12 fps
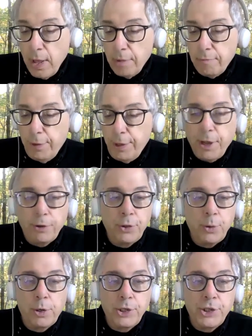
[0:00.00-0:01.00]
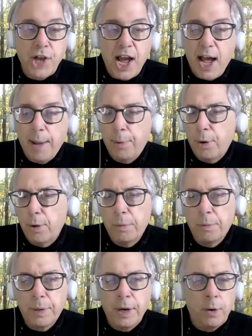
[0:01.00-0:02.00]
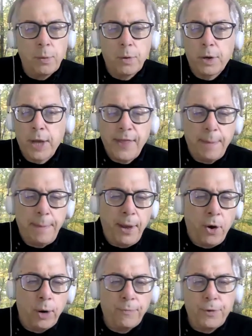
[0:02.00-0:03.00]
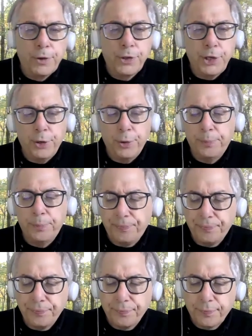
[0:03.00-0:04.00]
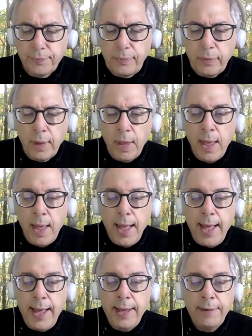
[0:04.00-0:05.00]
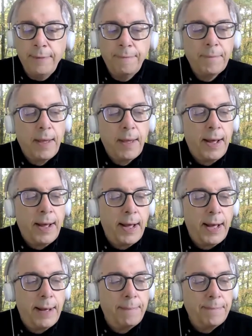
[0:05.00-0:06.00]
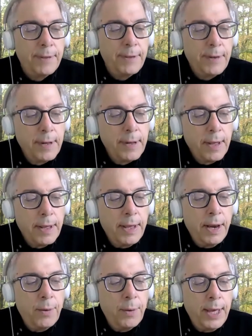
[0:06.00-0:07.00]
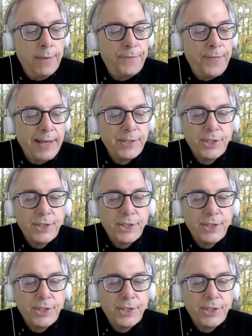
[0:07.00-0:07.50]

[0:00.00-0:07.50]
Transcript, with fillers: really don't do a good job or you know can they be harmful to you and um, you know if that